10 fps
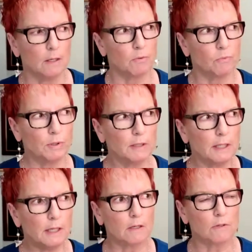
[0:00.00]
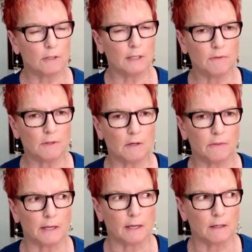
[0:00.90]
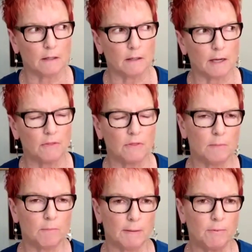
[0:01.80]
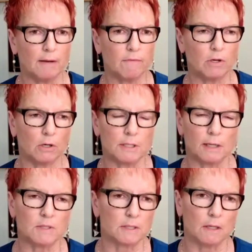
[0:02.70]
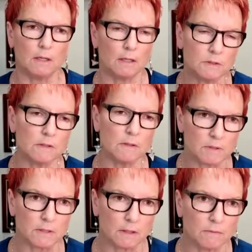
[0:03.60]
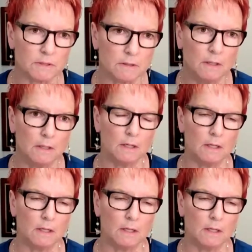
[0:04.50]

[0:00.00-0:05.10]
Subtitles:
But really underneath all that, I think people have a hard time saying yes to themselves.